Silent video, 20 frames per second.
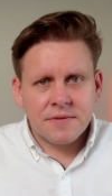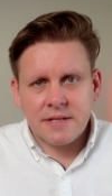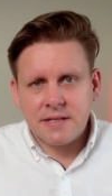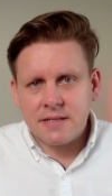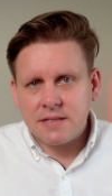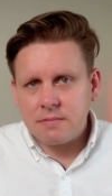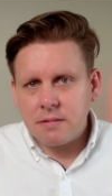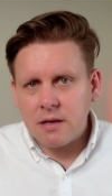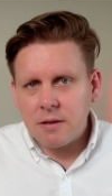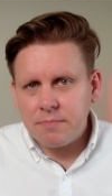
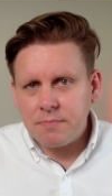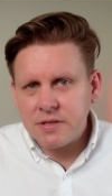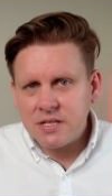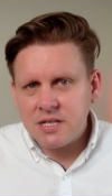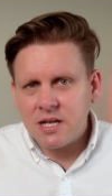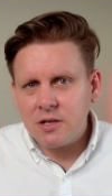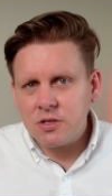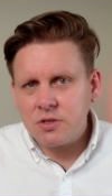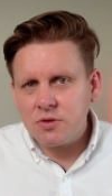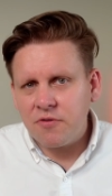There's a
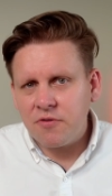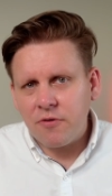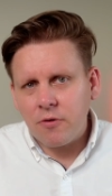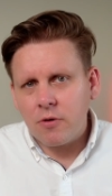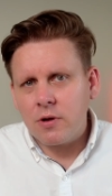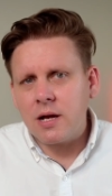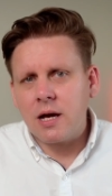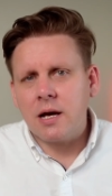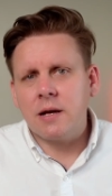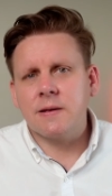potential for
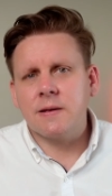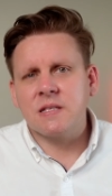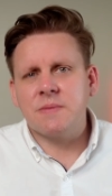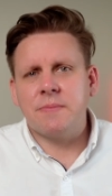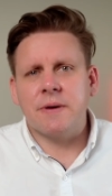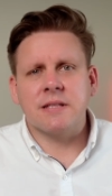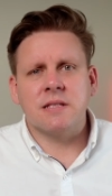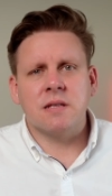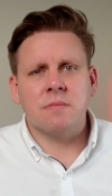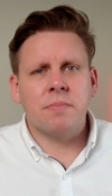an
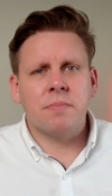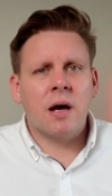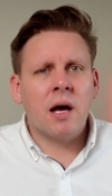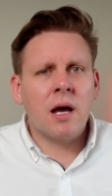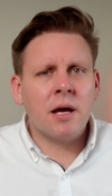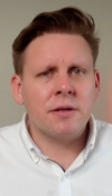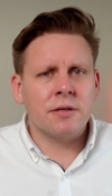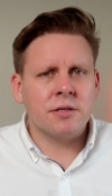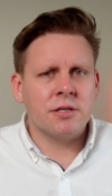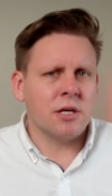unexpected
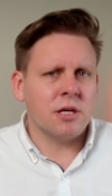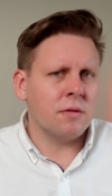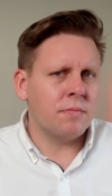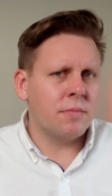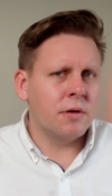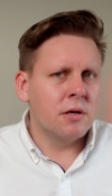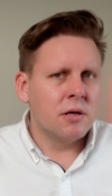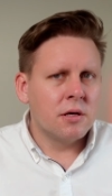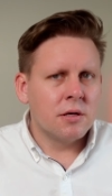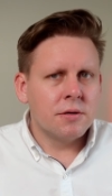partnership.
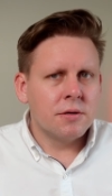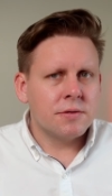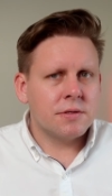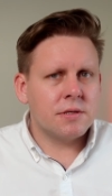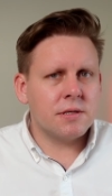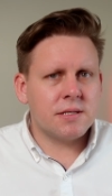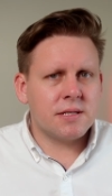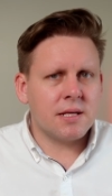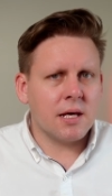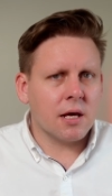
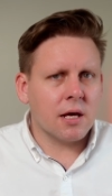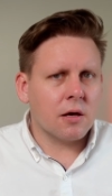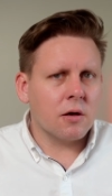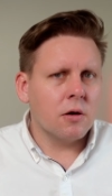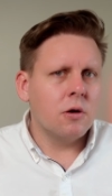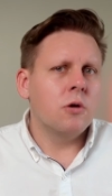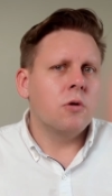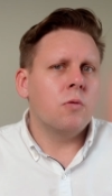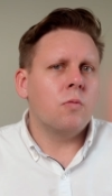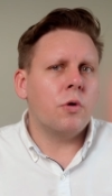Just think,
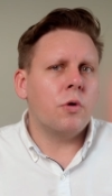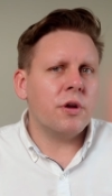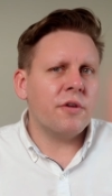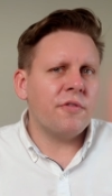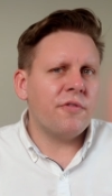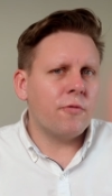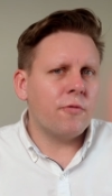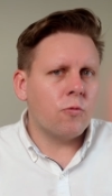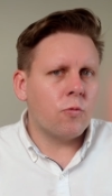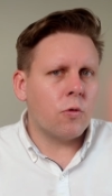what
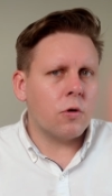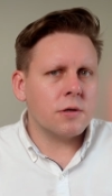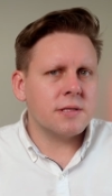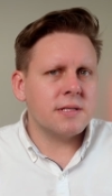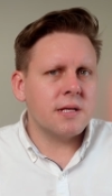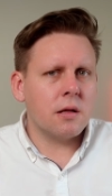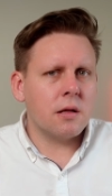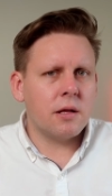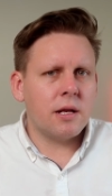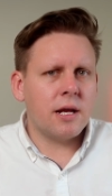if
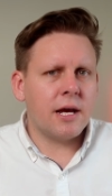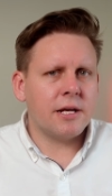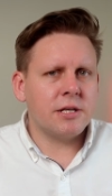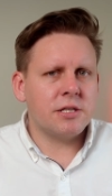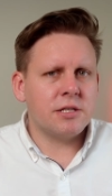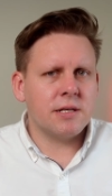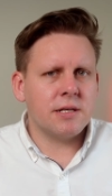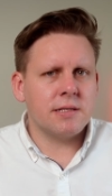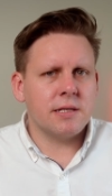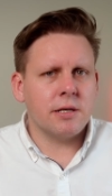Walksnail and
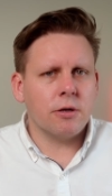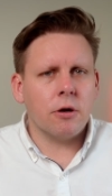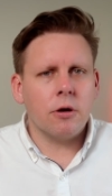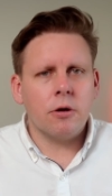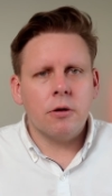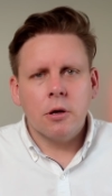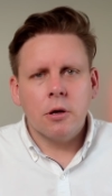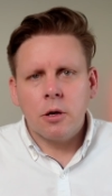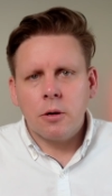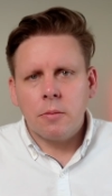HD
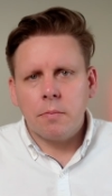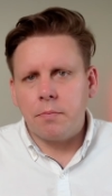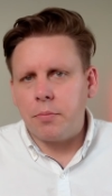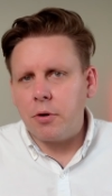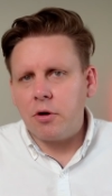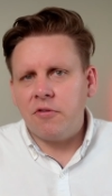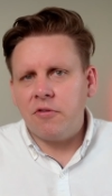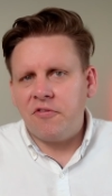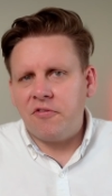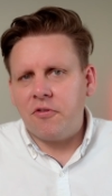Zero
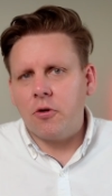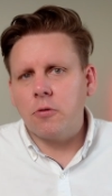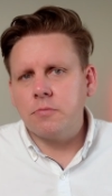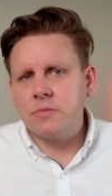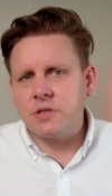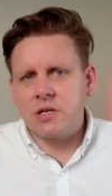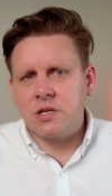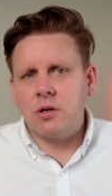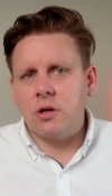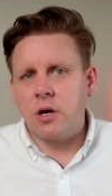both
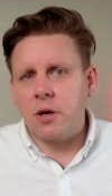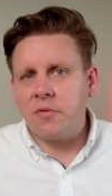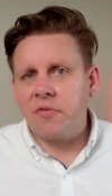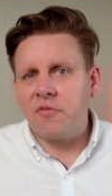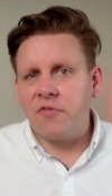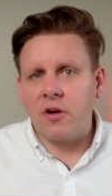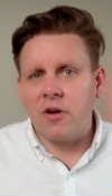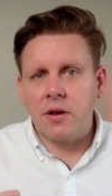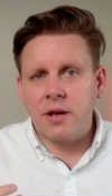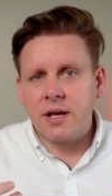formed a united
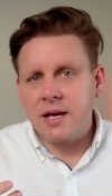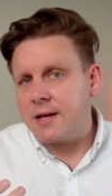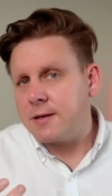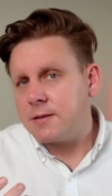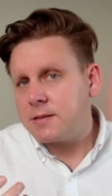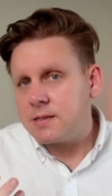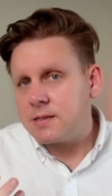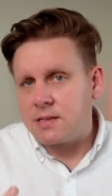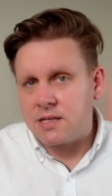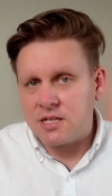front
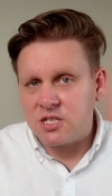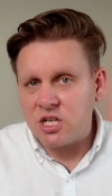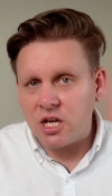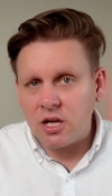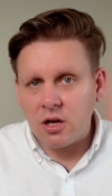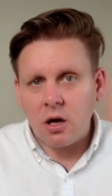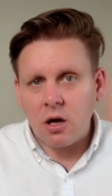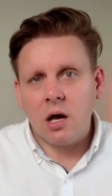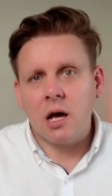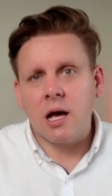against DJI?